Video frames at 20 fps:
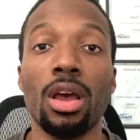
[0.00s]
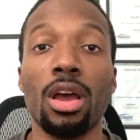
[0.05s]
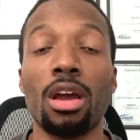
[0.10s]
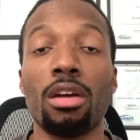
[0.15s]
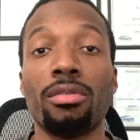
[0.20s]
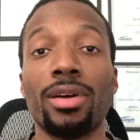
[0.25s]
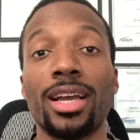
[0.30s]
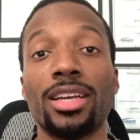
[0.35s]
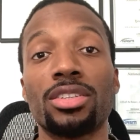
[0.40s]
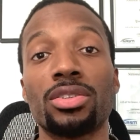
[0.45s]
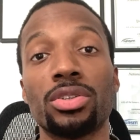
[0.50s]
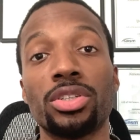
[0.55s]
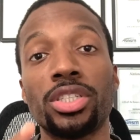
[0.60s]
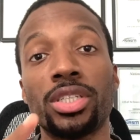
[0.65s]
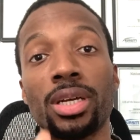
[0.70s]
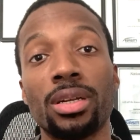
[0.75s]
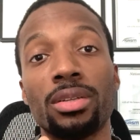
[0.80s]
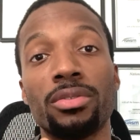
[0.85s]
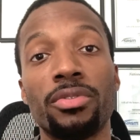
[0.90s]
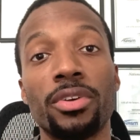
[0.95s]
All right, so
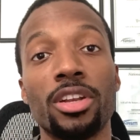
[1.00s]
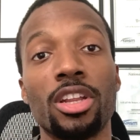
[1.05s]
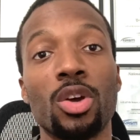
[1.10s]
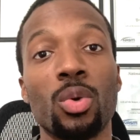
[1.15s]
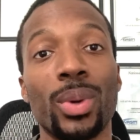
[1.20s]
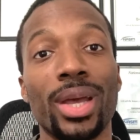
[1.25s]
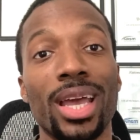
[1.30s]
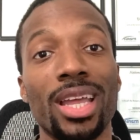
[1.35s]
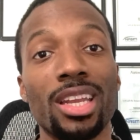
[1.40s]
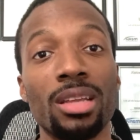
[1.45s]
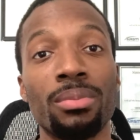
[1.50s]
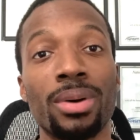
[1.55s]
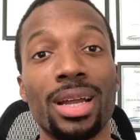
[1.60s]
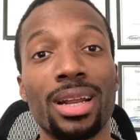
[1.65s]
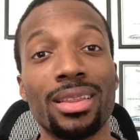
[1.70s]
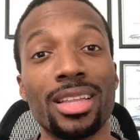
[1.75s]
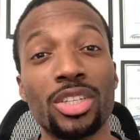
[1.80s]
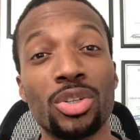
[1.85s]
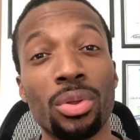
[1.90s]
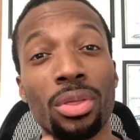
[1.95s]
share this video with
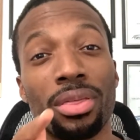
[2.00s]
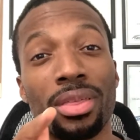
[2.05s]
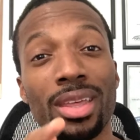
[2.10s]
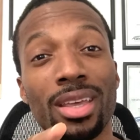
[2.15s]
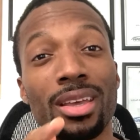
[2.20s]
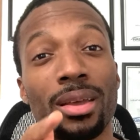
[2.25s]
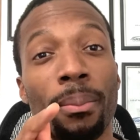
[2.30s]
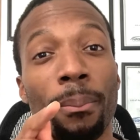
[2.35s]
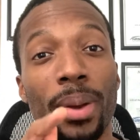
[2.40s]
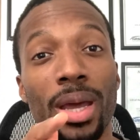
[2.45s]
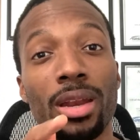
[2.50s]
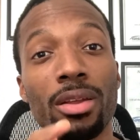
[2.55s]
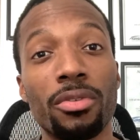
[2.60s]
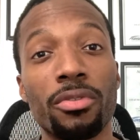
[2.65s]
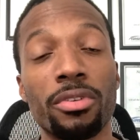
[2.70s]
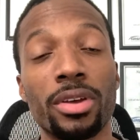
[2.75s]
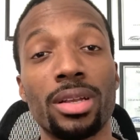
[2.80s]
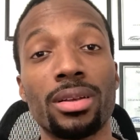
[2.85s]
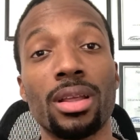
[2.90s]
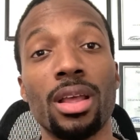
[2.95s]
anybody that you think can
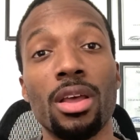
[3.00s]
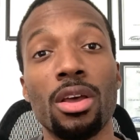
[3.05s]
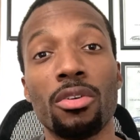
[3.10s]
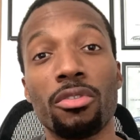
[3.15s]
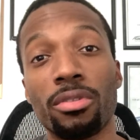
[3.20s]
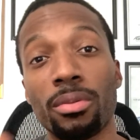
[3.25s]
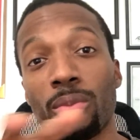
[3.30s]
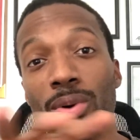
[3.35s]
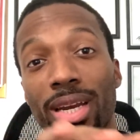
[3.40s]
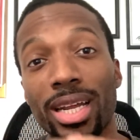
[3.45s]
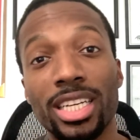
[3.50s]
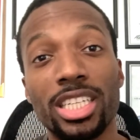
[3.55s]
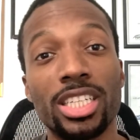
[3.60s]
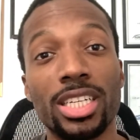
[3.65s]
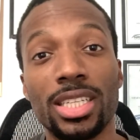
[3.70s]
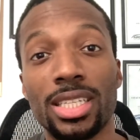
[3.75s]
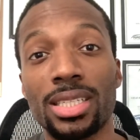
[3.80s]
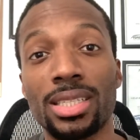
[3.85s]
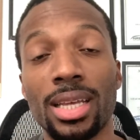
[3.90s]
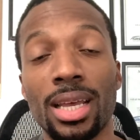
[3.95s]
benefit from what I
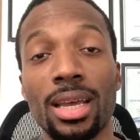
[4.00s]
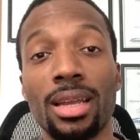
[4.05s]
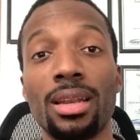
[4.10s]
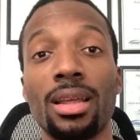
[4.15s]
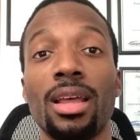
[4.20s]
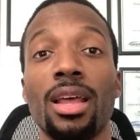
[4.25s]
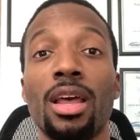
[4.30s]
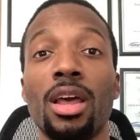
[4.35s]
just said.